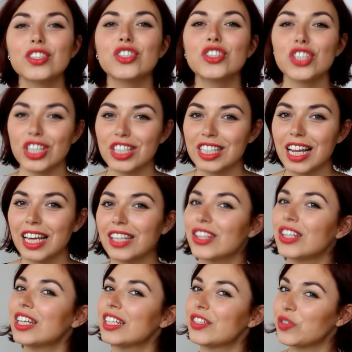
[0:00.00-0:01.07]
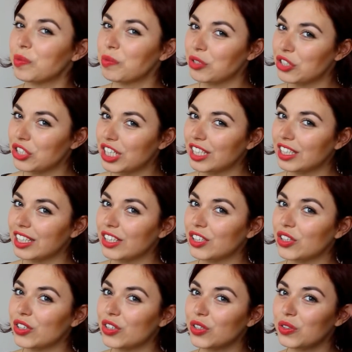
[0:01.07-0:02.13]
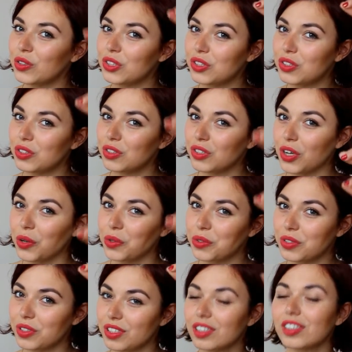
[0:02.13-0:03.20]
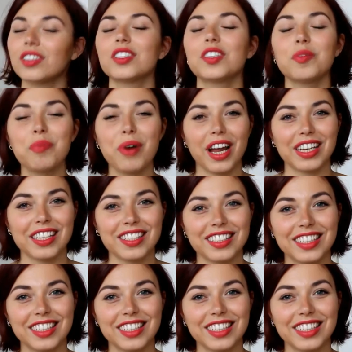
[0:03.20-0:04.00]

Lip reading: just like the little machine that you use to toast your bread.